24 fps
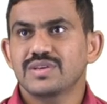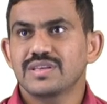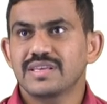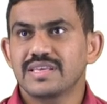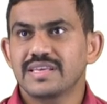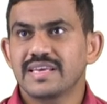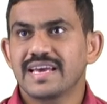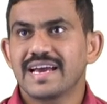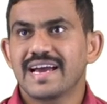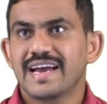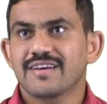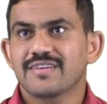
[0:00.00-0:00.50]

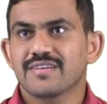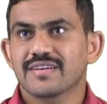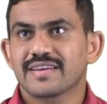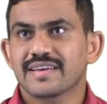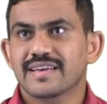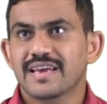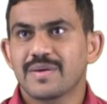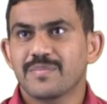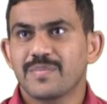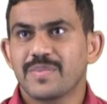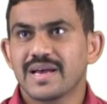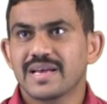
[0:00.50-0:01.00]
E I have a
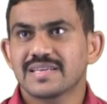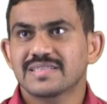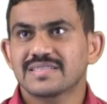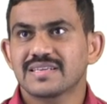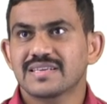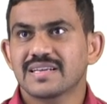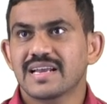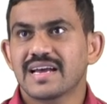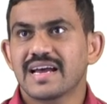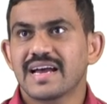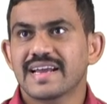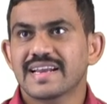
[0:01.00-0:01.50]

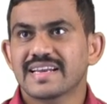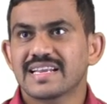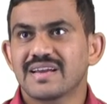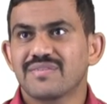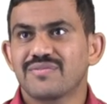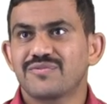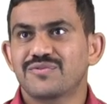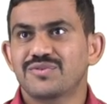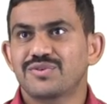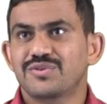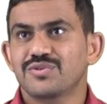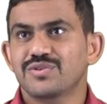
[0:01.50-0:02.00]
capacitor and
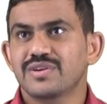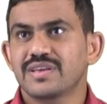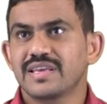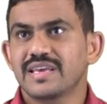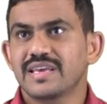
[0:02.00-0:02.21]
F2